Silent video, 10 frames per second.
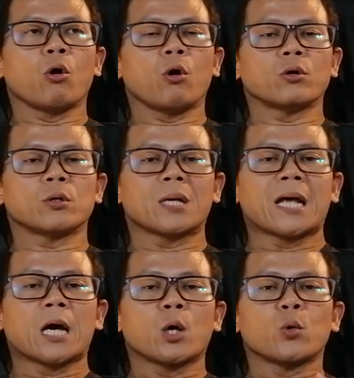on
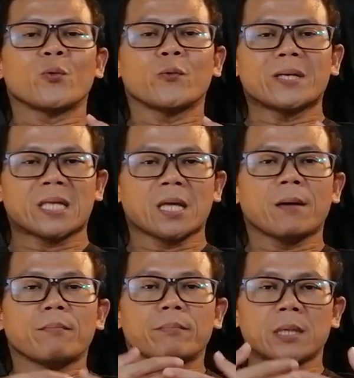with
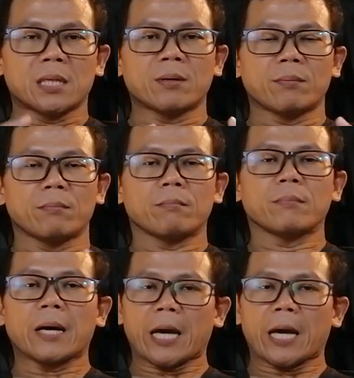minimum